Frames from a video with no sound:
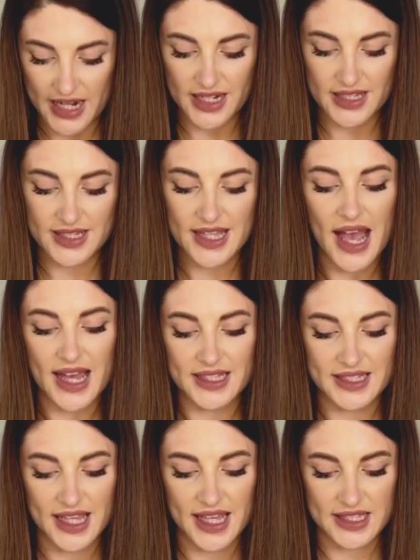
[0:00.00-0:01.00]
And it
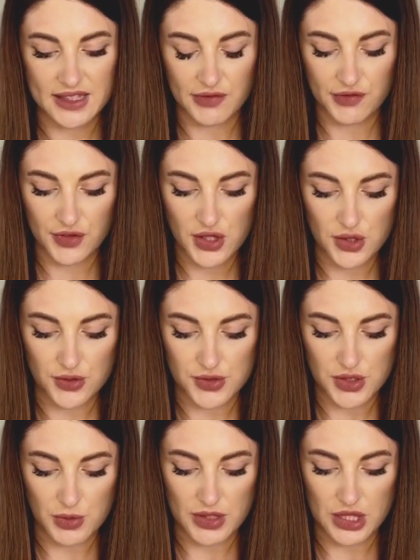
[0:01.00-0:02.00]
says it's infused
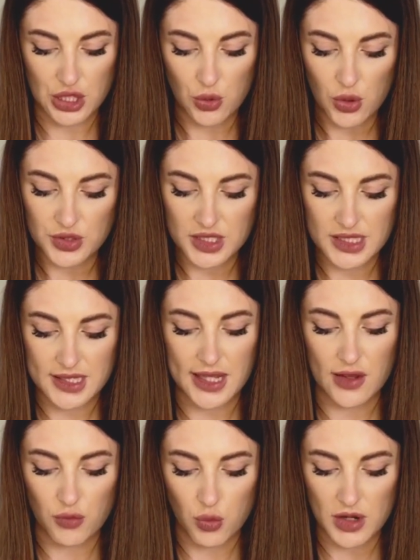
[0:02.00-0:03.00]
used with the quantity
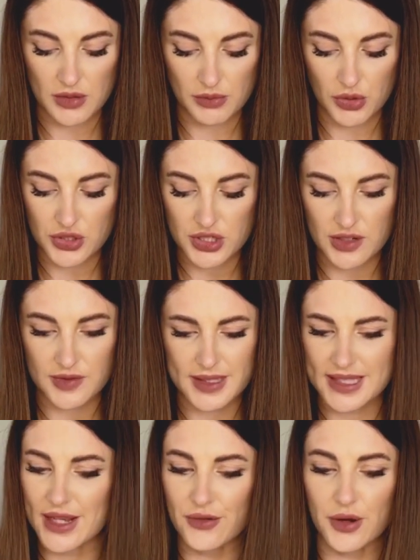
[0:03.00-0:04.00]
of one bottle of
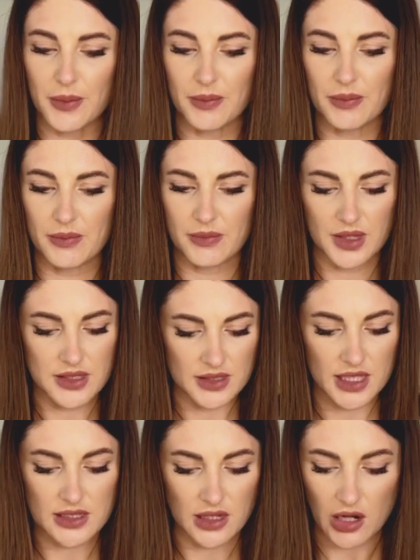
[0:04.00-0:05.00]
serum. That's,
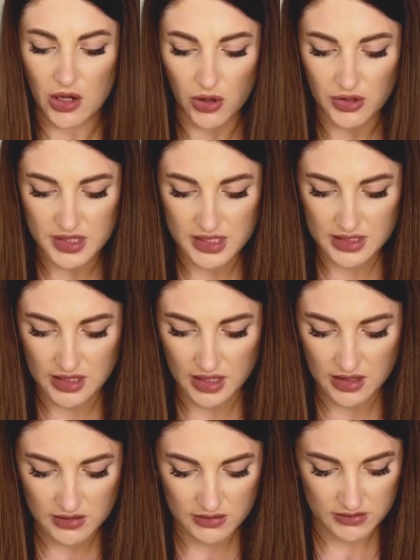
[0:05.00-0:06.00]
that's a lot, isn't
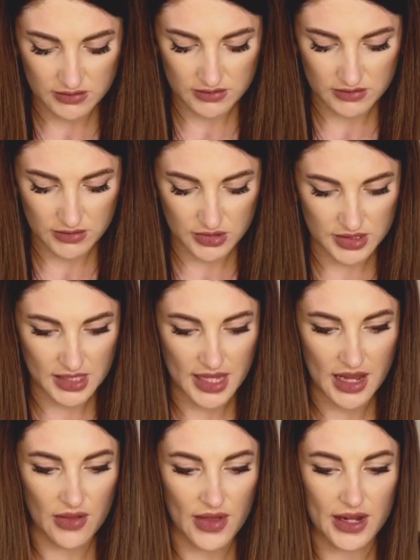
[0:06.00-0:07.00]
it? We'll see
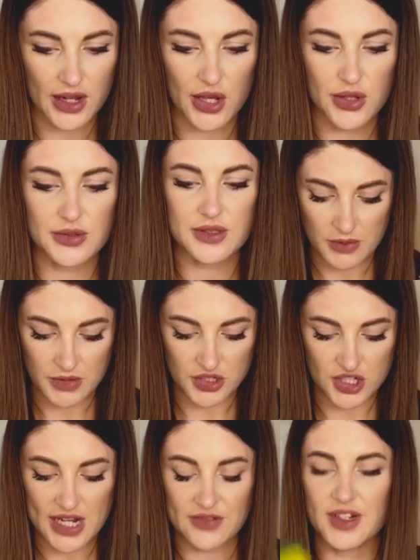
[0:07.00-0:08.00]
how that goes. But
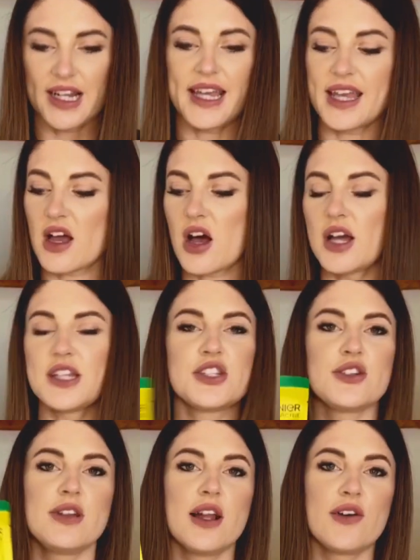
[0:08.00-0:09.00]
generally, I
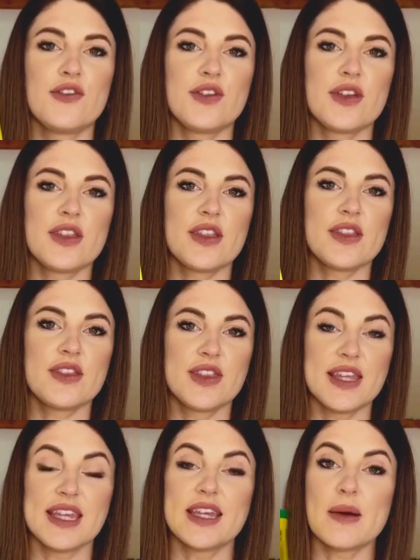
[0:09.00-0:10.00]
do love
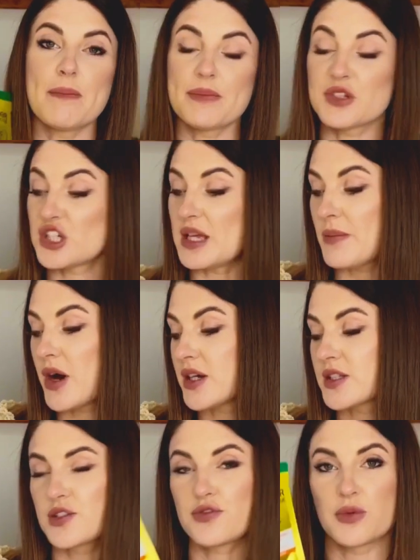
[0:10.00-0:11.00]
the um, sheet
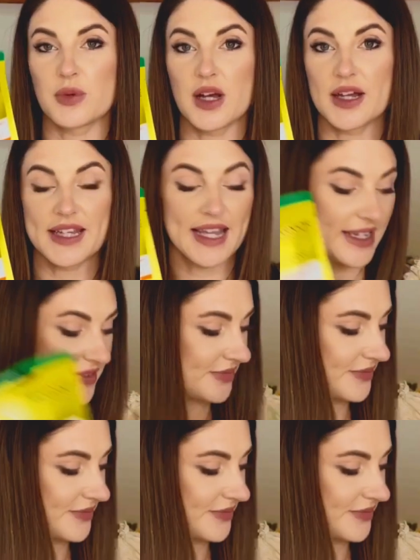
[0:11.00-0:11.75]
masks from Garnier.